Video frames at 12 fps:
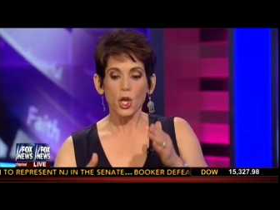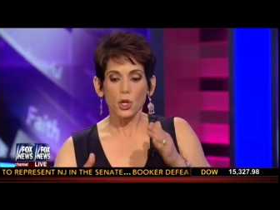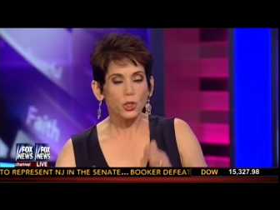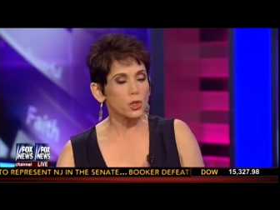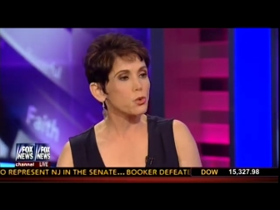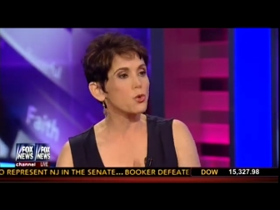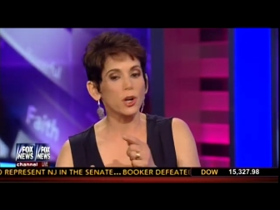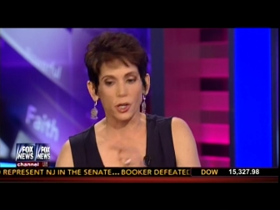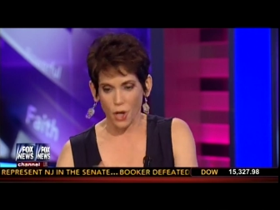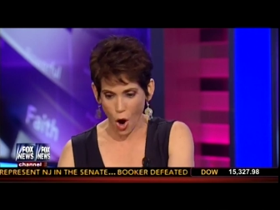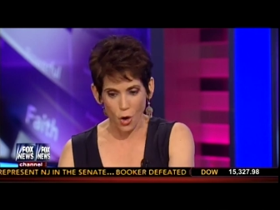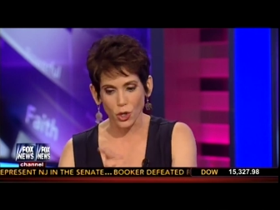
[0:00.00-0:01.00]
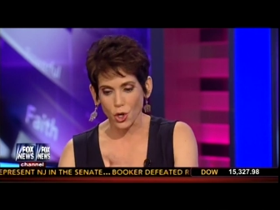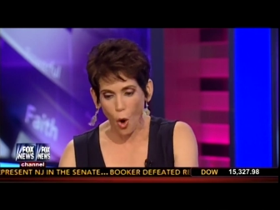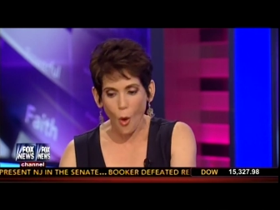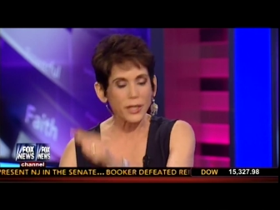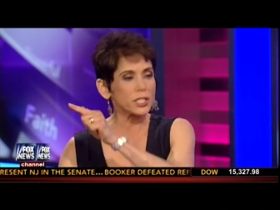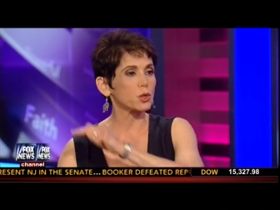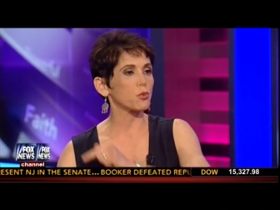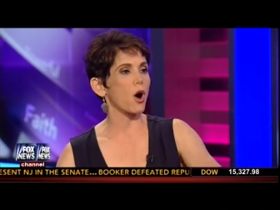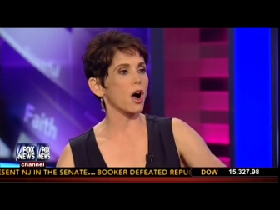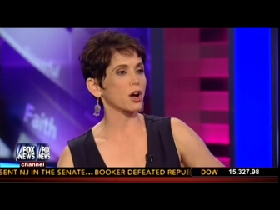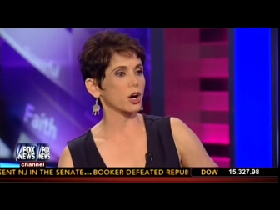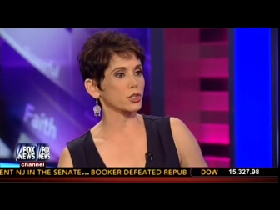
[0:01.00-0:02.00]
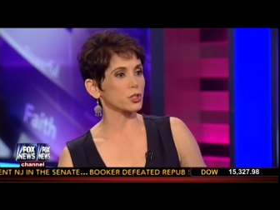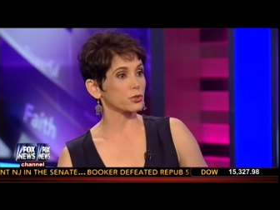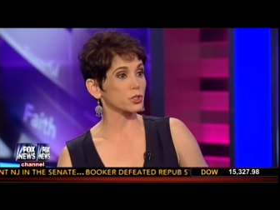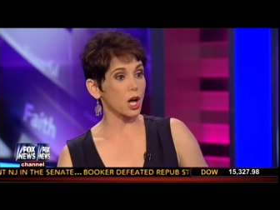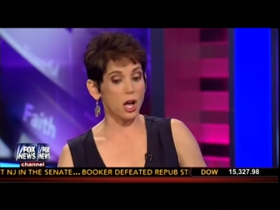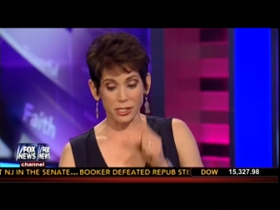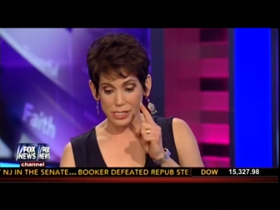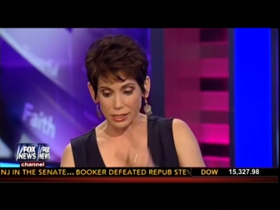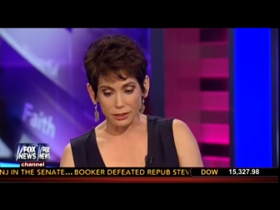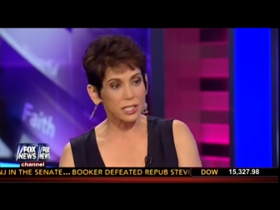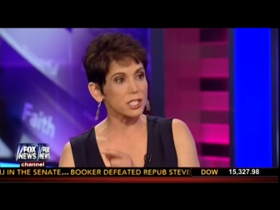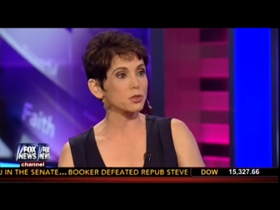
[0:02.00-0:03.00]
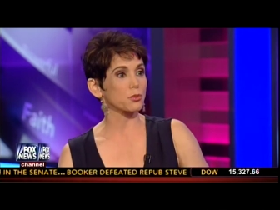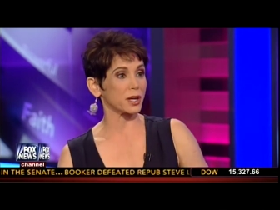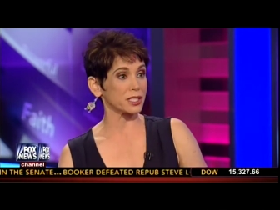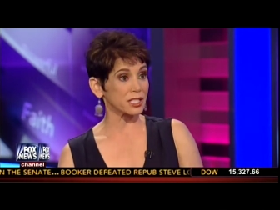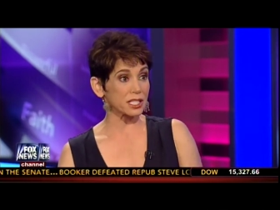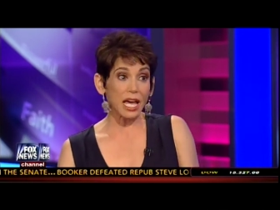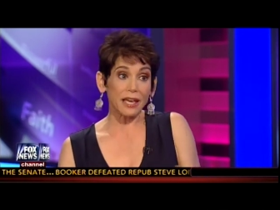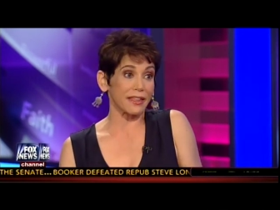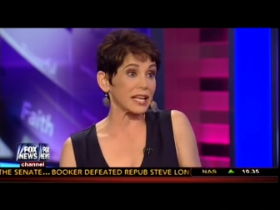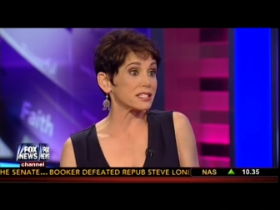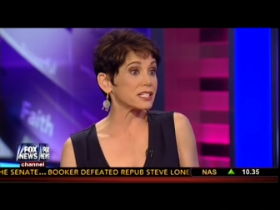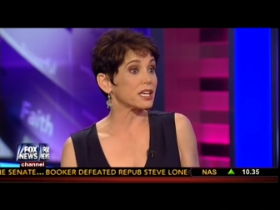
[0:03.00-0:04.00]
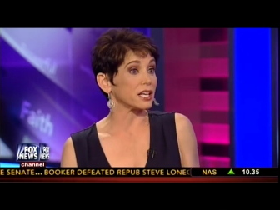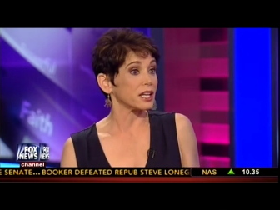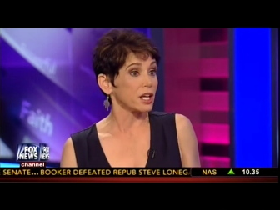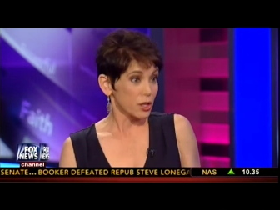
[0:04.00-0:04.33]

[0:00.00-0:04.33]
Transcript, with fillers: you are going to walk our two dogs at least once a day. That's it.